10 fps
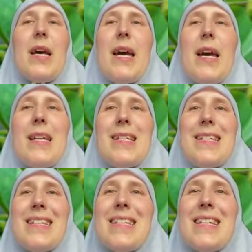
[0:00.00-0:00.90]

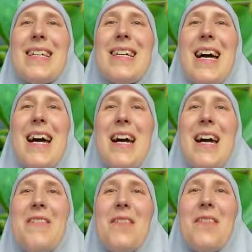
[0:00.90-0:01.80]
And
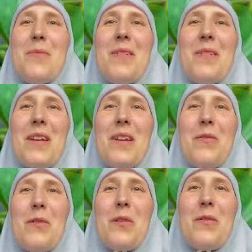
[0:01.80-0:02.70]
I will be looking
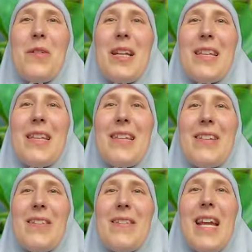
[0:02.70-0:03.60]
forward
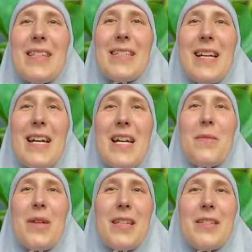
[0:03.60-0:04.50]
to next
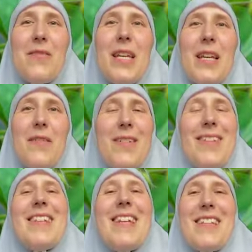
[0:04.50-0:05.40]
week
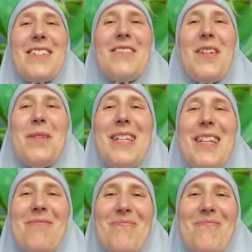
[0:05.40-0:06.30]
with the next
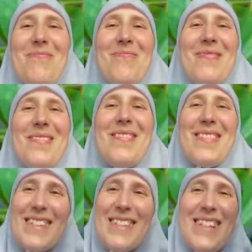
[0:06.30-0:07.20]
remedy.
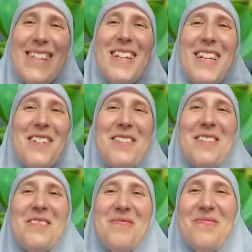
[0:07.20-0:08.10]
Assalamu
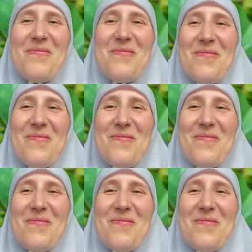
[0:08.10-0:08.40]
alaikum.